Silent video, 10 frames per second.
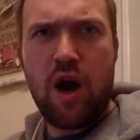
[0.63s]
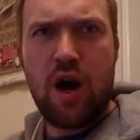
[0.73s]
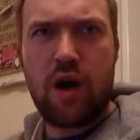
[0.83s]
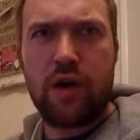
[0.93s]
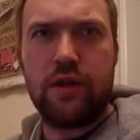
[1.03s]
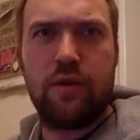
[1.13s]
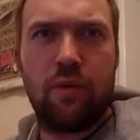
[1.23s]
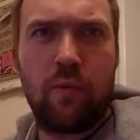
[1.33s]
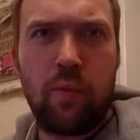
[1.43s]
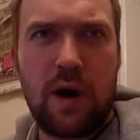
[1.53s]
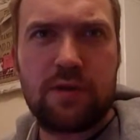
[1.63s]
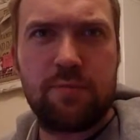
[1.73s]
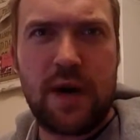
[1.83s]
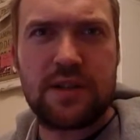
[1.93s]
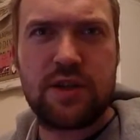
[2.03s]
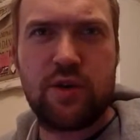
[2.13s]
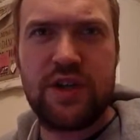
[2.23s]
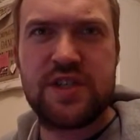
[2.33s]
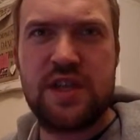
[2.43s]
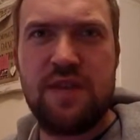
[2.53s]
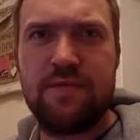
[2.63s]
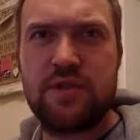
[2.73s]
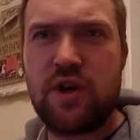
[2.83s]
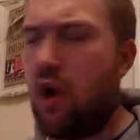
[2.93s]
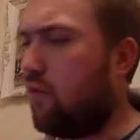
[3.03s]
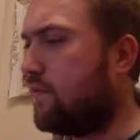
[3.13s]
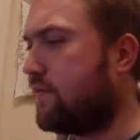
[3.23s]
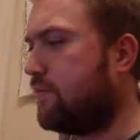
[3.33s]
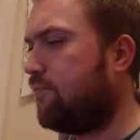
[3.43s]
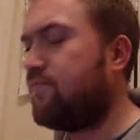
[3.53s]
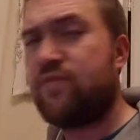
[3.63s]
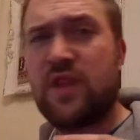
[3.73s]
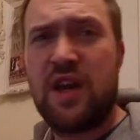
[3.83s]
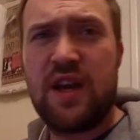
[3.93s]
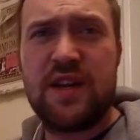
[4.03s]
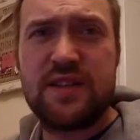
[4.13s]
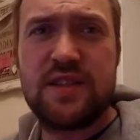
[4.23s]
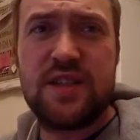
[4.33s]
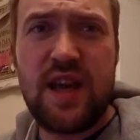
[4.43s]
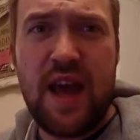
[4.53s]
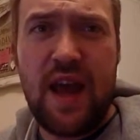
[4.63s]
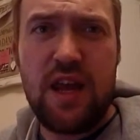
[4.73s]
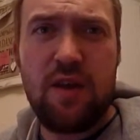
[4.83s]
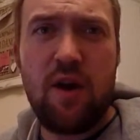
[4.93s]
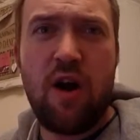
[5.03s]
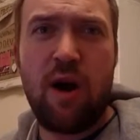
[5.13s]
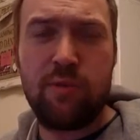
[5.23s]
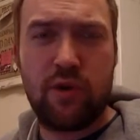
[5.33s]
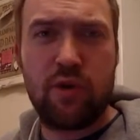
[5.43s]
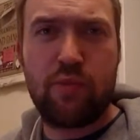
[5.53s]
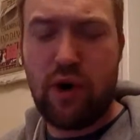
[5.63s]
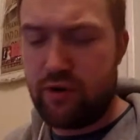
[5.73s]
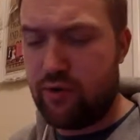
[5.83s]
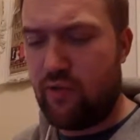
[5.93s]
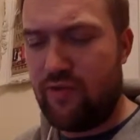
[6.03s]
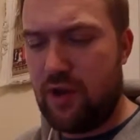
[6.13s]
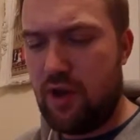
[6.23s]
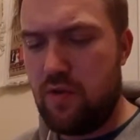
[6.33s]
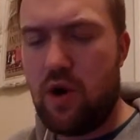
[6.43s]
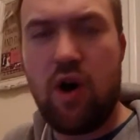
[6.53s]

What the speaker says: Hi, welcome back to Chris Stevens Golf. Today I'm doing a product review